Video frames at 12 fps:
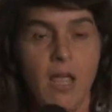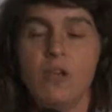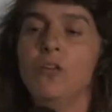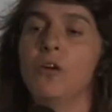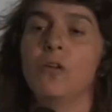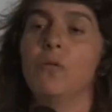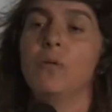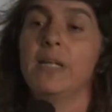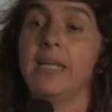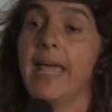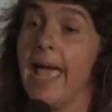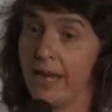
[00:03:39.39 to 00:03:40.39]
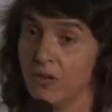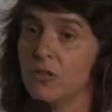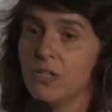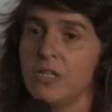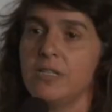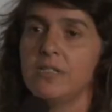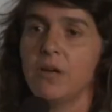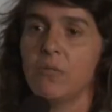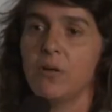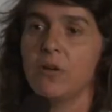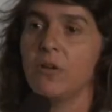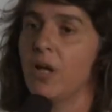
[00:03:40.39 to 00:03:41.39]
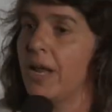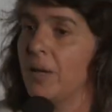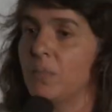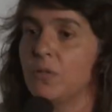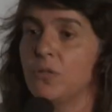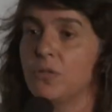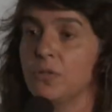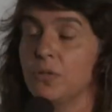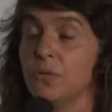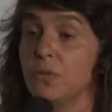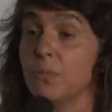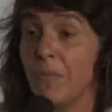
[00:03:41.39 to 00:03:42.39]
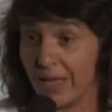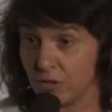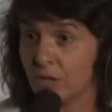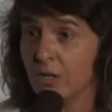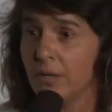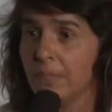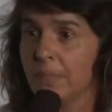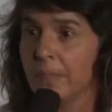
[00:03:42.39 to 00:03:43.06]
not only energies that we are not able to measure,